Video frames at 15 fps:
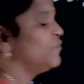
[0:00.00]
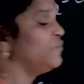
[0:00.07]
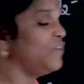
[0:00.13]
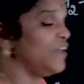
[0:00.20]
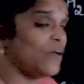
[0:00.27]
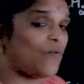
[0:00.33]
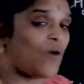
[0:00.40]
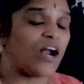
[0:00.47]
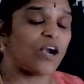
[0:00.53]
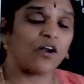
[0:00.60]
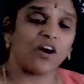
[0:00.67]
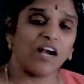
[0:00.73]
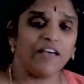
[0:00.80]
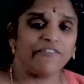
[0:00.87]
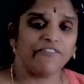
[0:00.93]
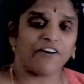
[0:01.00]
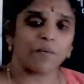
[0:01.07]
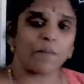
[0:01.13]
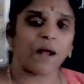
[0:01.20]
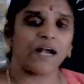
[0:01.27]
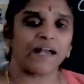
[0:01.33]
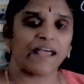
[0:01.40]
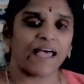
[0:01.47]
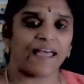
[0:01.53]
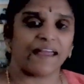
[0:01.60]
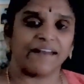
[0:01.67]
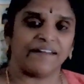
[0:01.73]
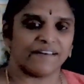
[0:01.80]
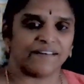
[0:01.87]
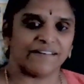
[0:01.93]
We want only
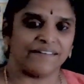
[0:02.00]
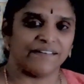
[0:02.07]
formaldehyde.